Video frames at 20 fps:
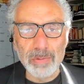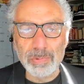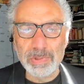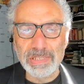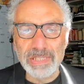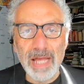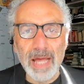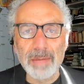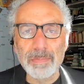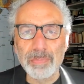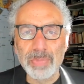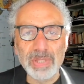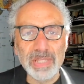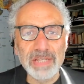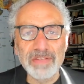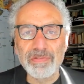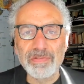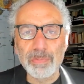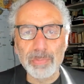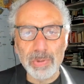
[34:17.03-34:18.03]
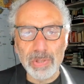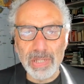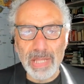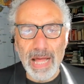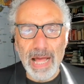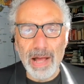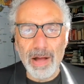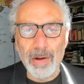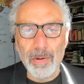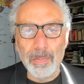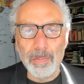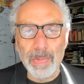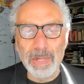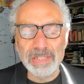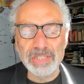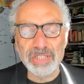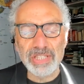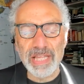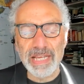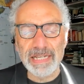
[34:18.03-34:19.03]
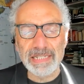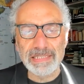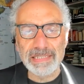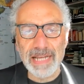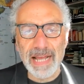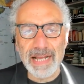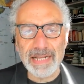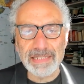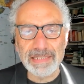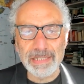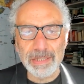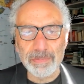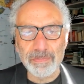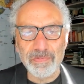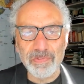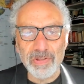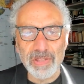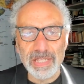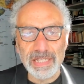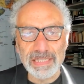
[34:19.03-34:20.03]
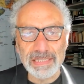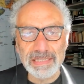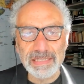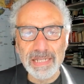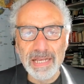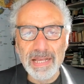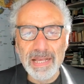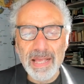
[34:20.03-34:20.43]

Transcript: It was unbelievable how much they attacked him for this.